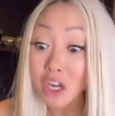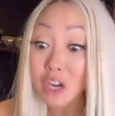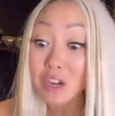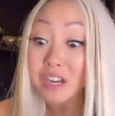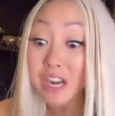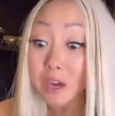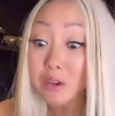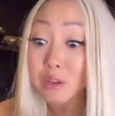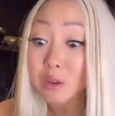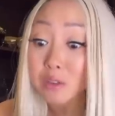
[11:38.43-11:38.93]

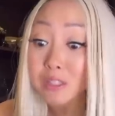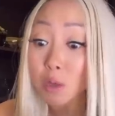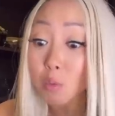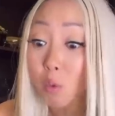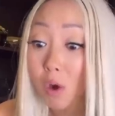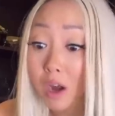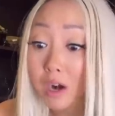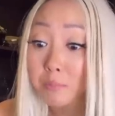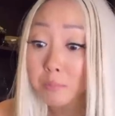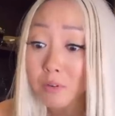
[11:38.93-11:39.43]
Good, now use the
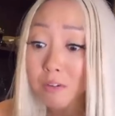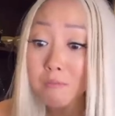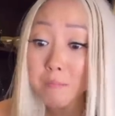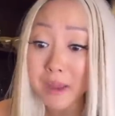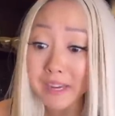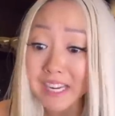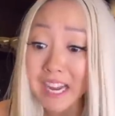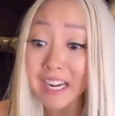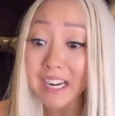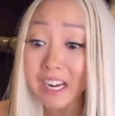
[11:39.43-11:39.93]
waterproof
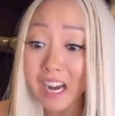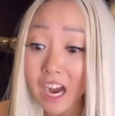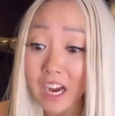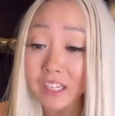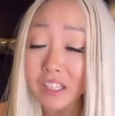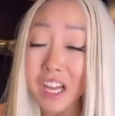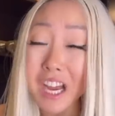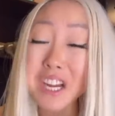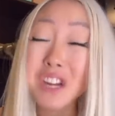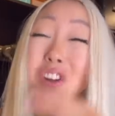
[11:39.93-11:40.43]
magnetic
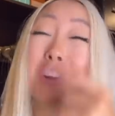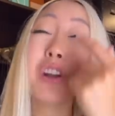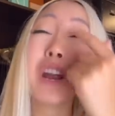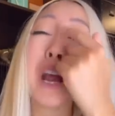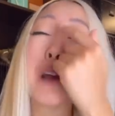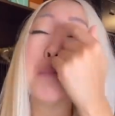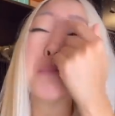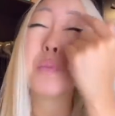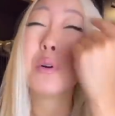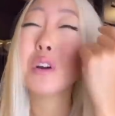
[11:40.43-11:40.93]

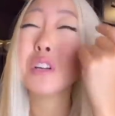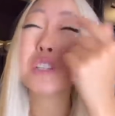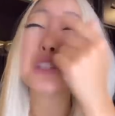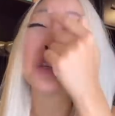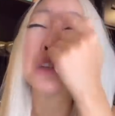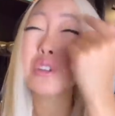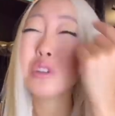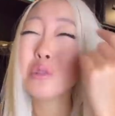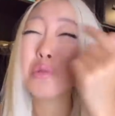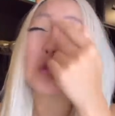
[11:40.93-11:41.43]
eyeliner and
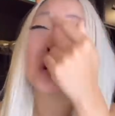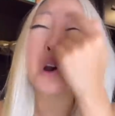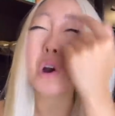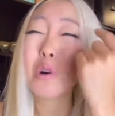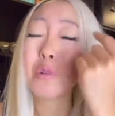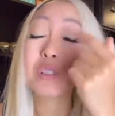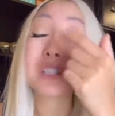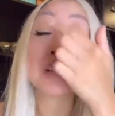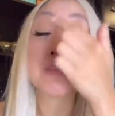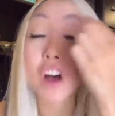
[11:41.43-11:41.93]
put two
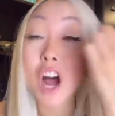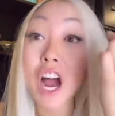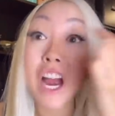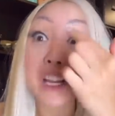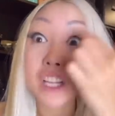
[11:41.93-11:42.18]
coats of